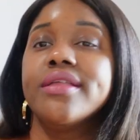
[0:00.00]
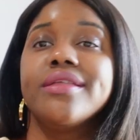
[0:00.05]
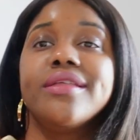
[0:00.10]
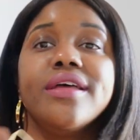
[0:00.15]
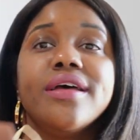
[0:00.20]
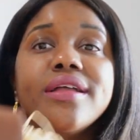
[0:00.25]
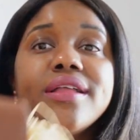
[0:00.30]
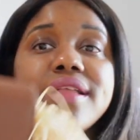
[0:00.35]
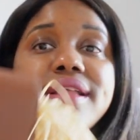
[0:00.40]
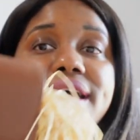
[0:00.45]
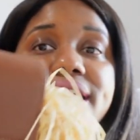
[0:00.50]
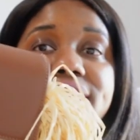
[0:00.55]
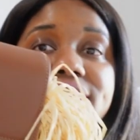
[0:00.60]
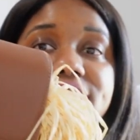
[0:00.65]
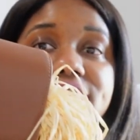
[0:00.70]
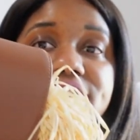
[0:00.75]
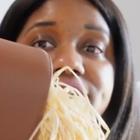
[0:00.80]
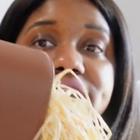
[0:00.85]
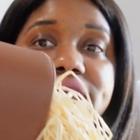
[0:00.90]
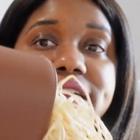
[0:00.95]
The leather
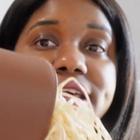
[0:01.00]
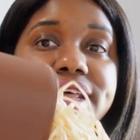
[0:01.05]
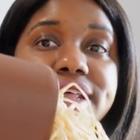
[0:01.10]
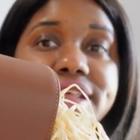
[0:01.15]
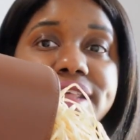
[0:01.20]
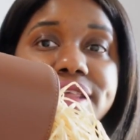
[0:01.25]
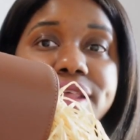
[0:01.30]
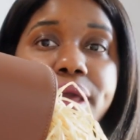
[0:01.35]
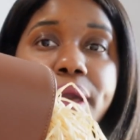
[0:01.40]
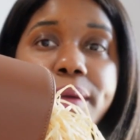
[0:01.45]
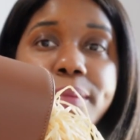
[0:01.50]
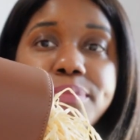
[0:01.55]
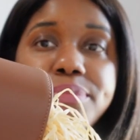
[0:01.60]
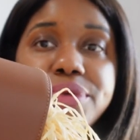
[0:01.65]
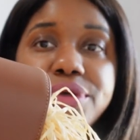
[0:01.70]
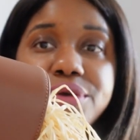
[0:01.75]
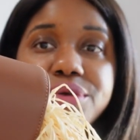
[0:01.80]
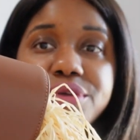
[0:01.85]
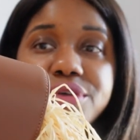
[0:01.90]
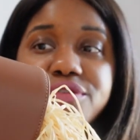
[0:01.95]
is
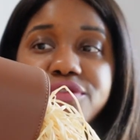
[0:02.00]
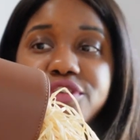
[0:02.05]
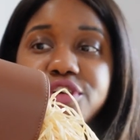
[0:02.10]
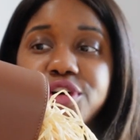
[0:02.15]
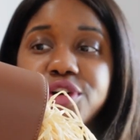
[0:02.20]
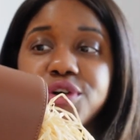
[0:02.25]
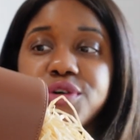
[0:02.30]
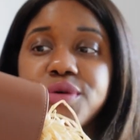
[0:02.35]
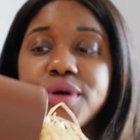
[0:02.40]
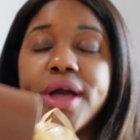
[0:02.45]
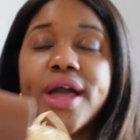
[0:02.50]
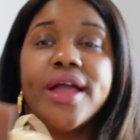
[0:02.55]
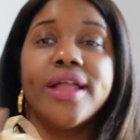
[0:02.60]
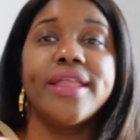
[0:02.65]
beautiful.